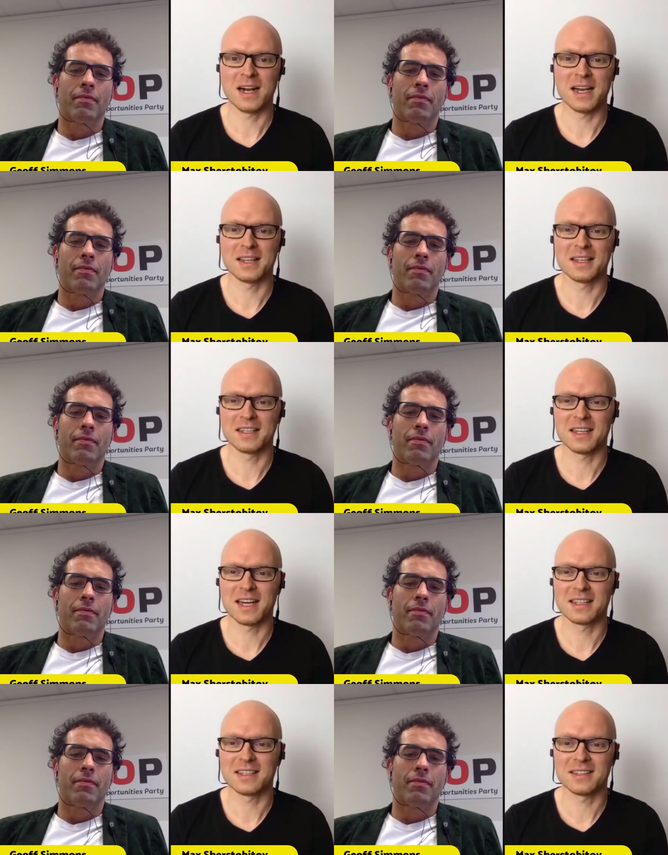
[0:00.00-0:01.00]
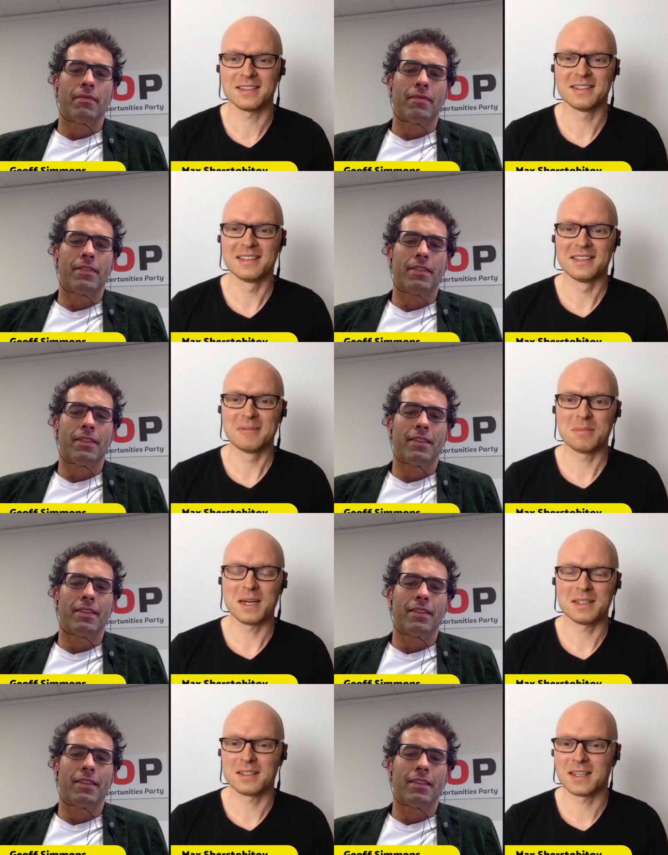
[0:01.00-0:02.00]
Speaker 1: higher than other
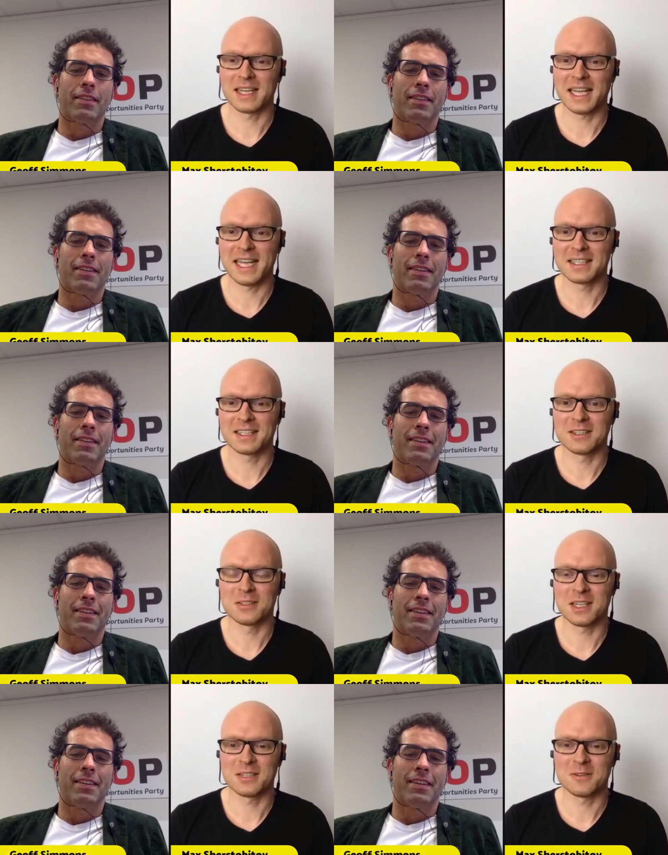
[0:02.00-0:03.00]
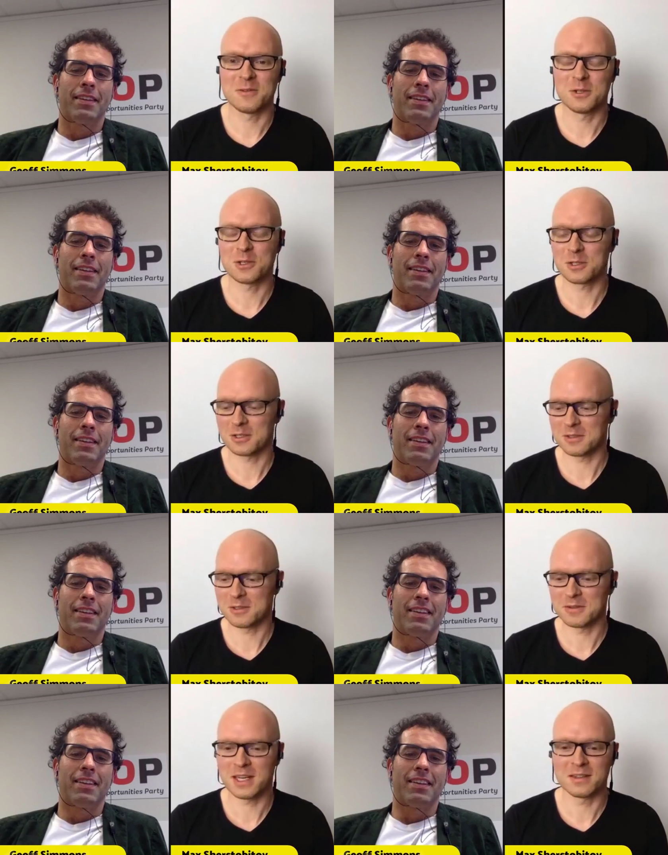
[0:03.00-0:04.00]
parties like ACT and United Future. So
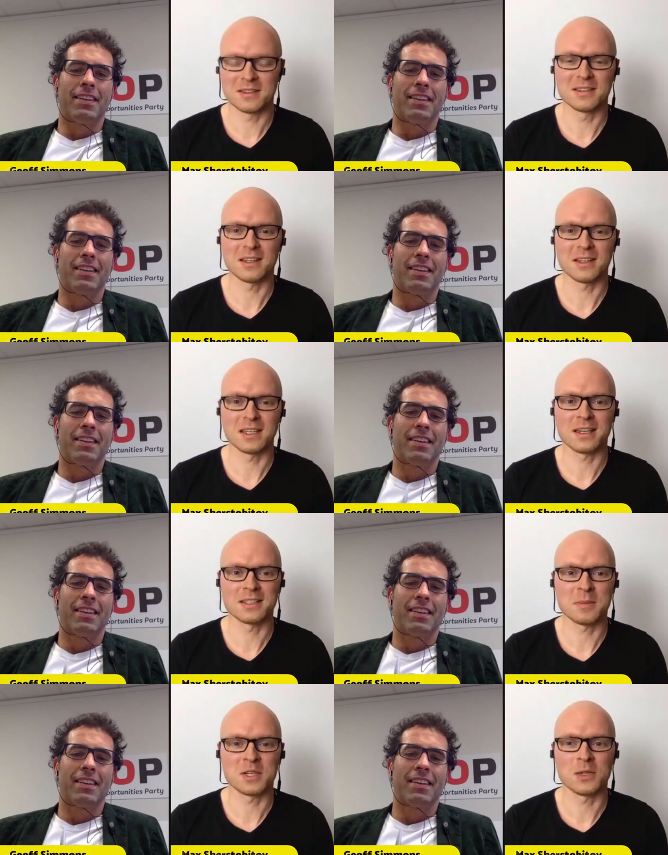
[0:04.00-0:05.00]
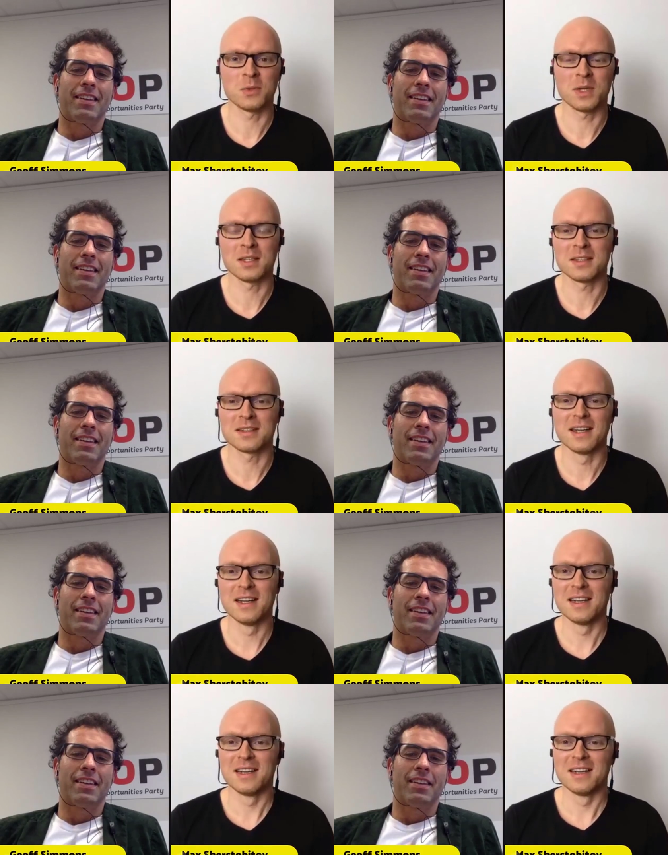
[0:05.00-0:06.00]
you've done, I think, exceptionally well. And
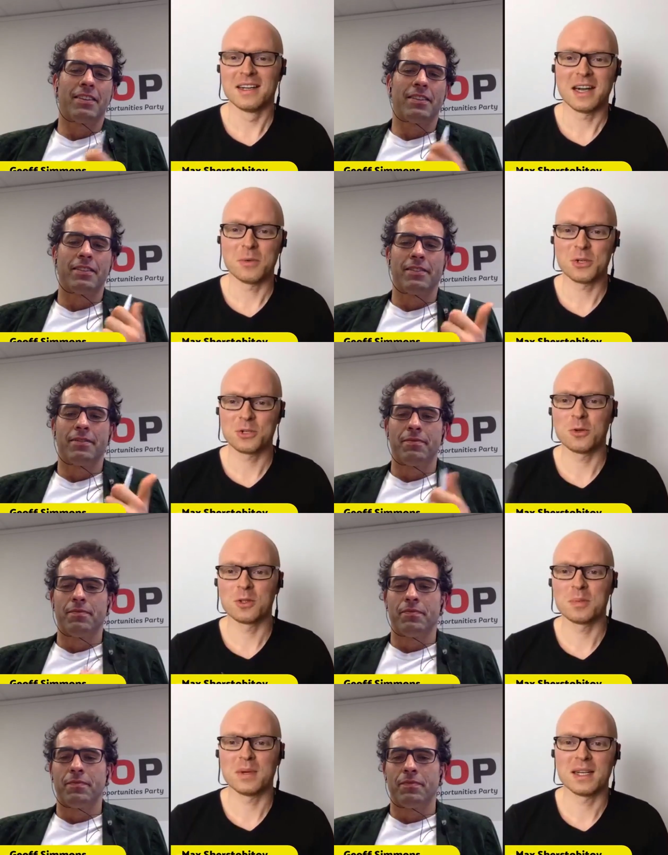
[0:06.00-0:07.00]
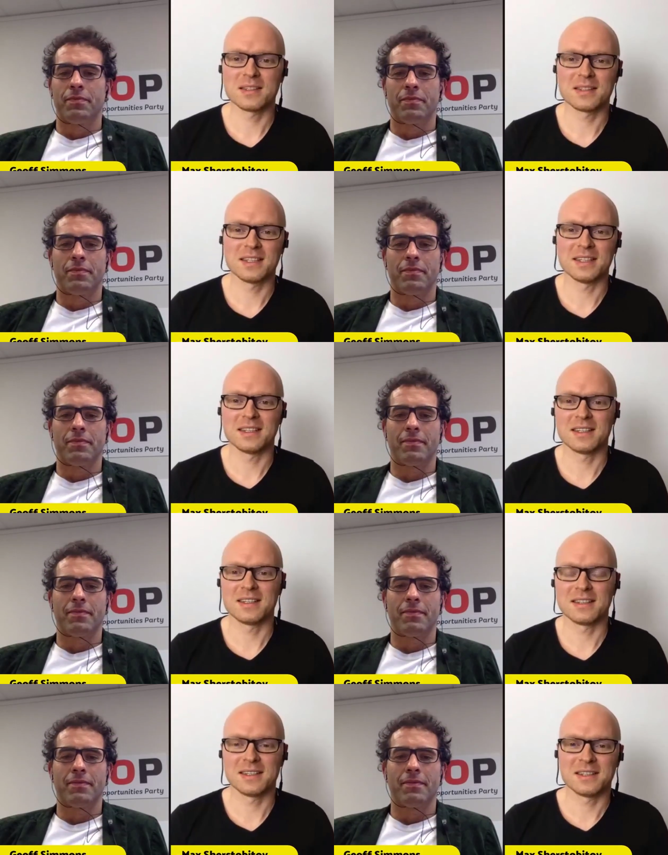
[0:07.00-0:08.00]
I wish you all the best.
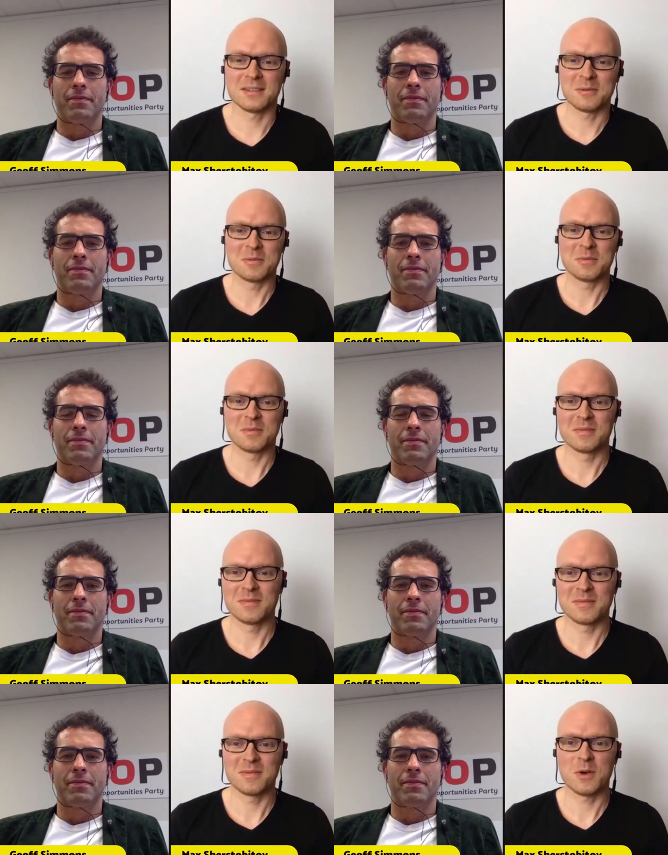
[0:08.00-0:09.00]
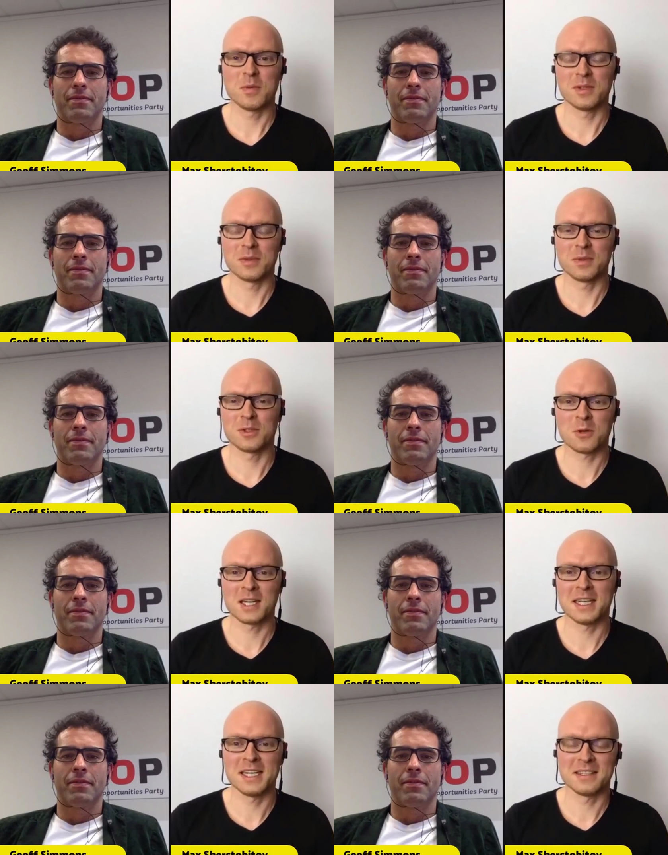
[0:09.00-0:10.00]
And uh, hopefully we'll
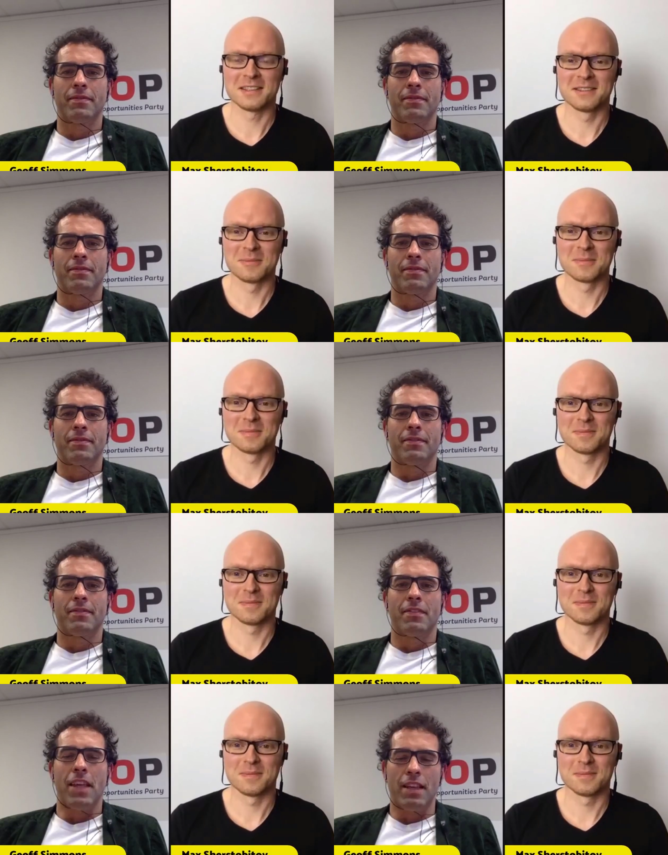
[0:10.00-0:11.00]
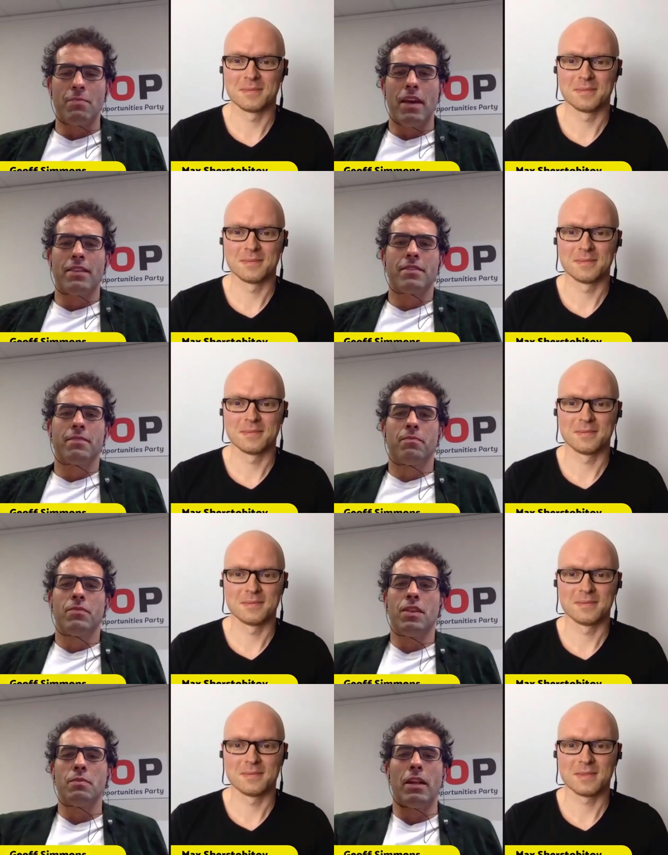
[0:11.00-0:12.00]
talk again. Thanks, Max.
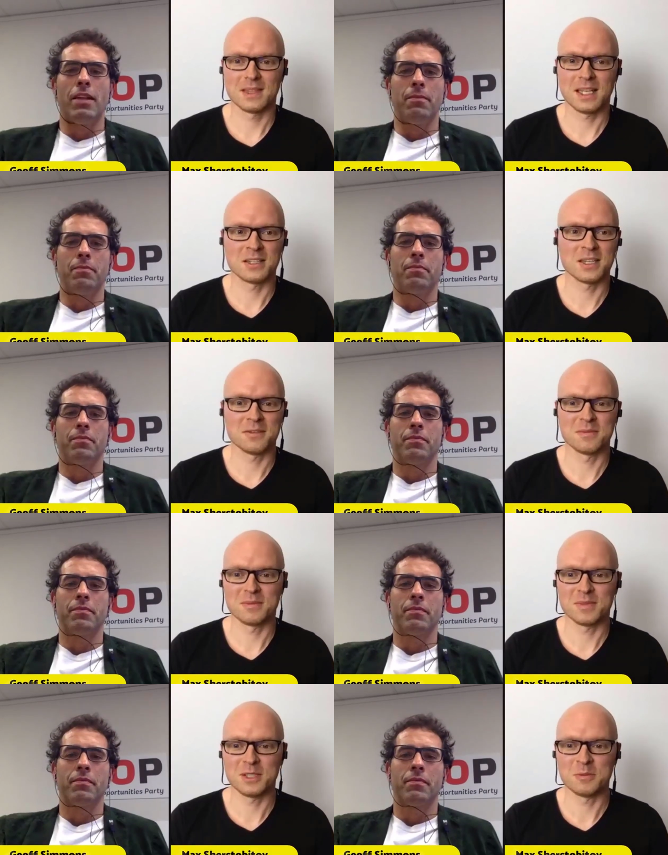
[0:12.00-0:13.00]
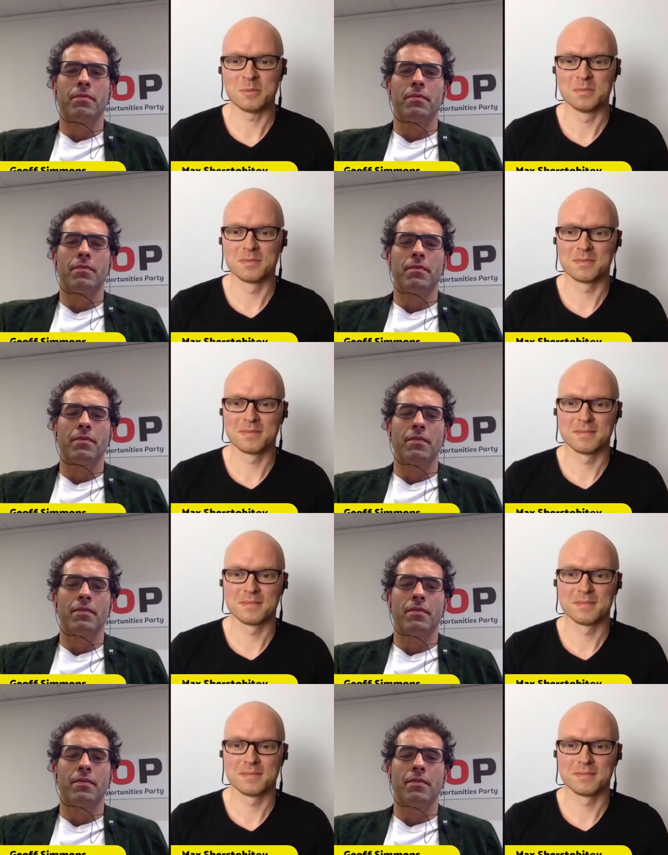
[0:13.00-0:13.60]
Cheers, buddy. Thanks, Geoff. See you.